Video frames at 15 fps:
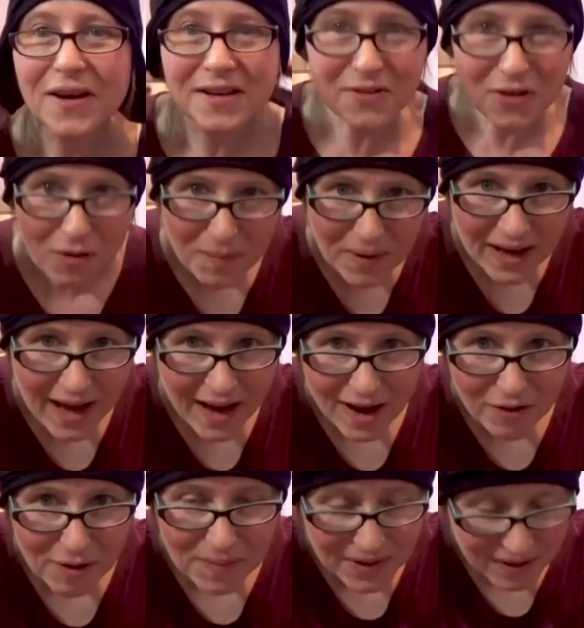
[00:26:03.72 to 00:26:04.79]
kind of got my
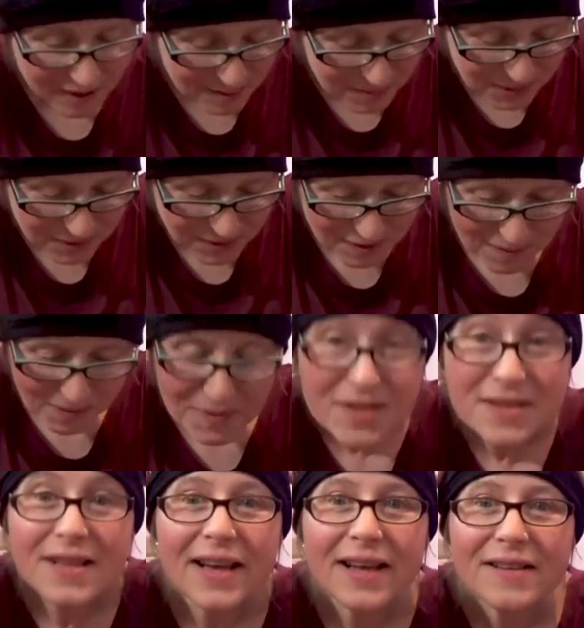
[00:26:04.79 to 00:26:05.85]
hair up in a high pony at the moment.
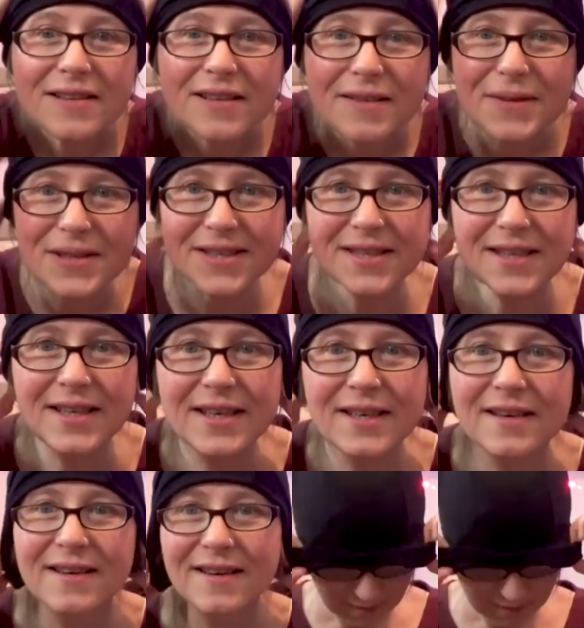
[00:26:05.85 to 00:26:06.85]
Slightly took a bit silly.